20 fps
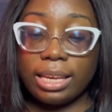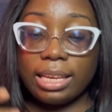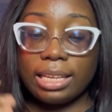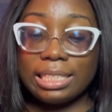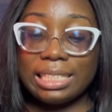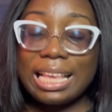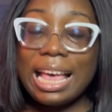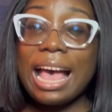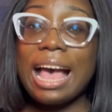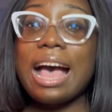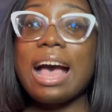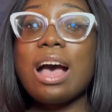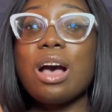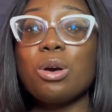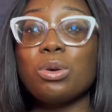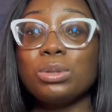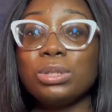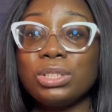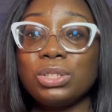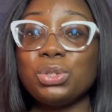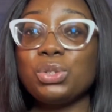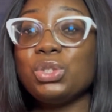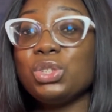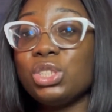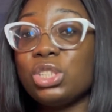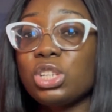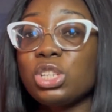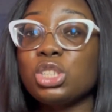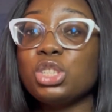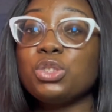is how to
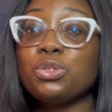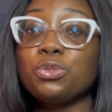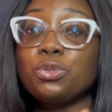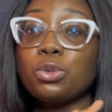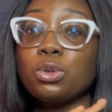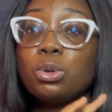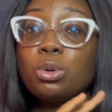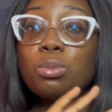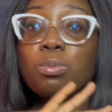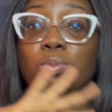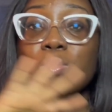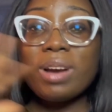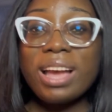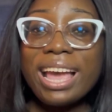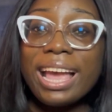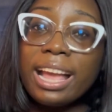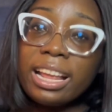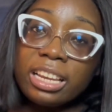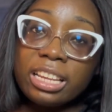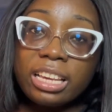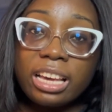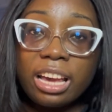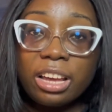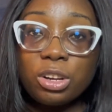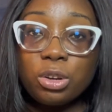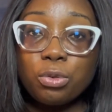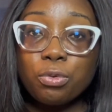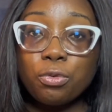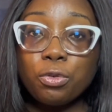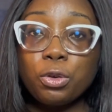search for any
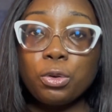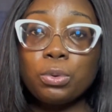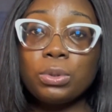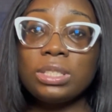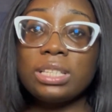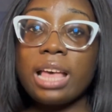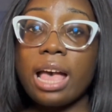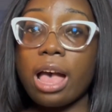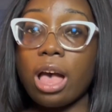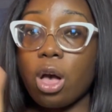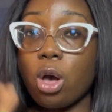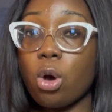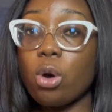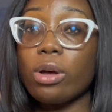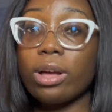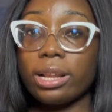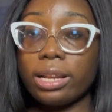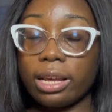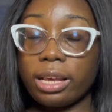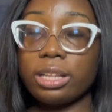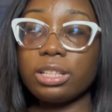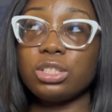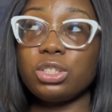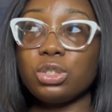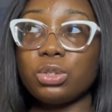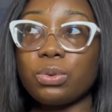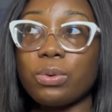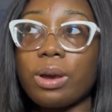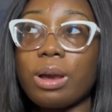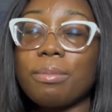kind of filter on
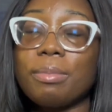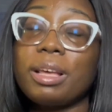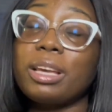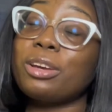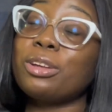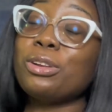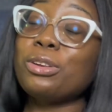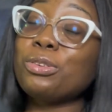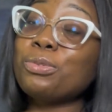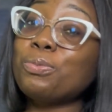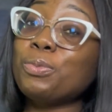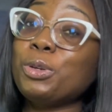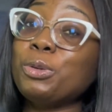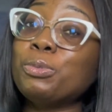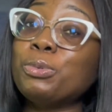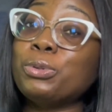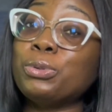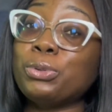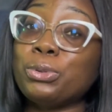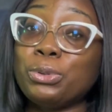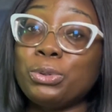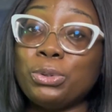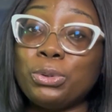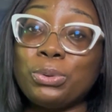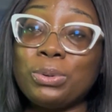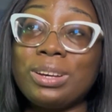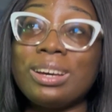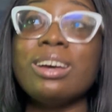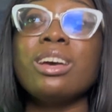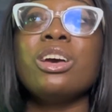Instagram. Like, a lot of people don't
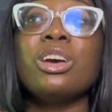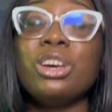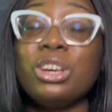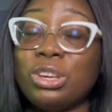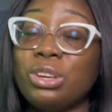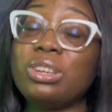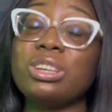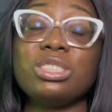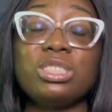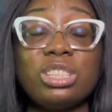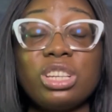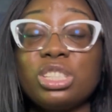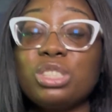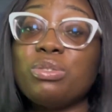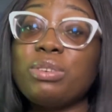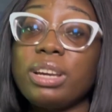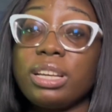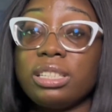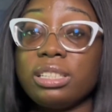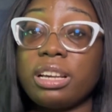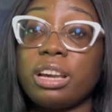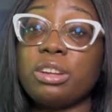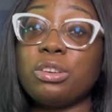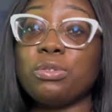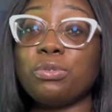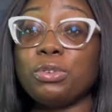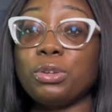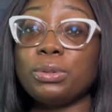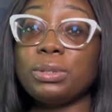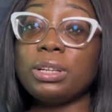know that you can search for any kind
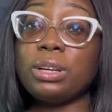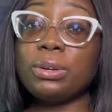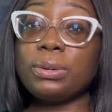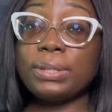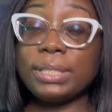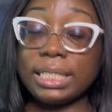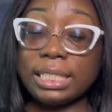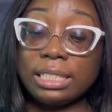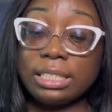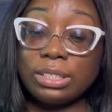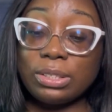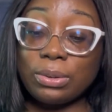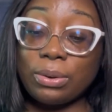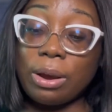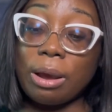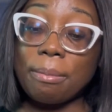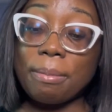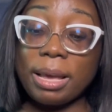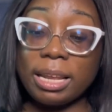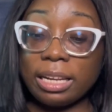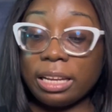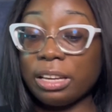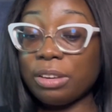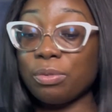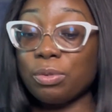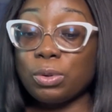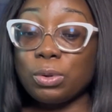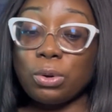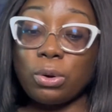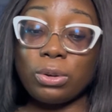of filter on Instagram and
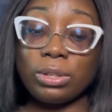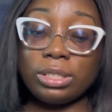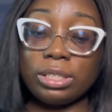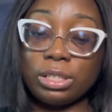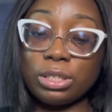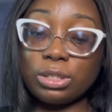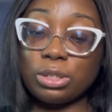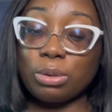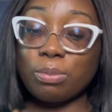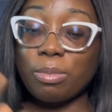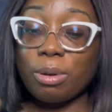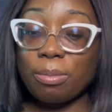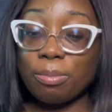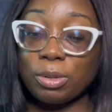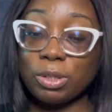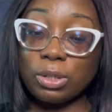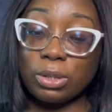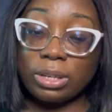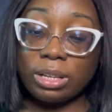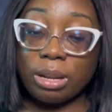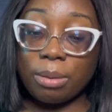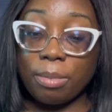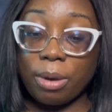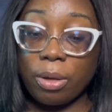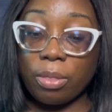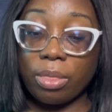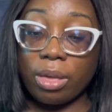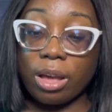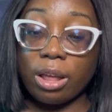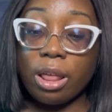even on TikTok, but I'm not talking
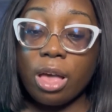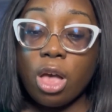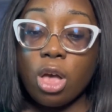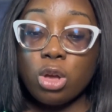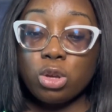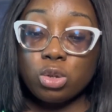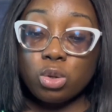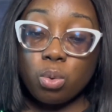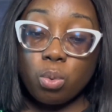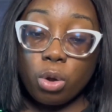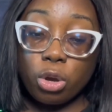about that. So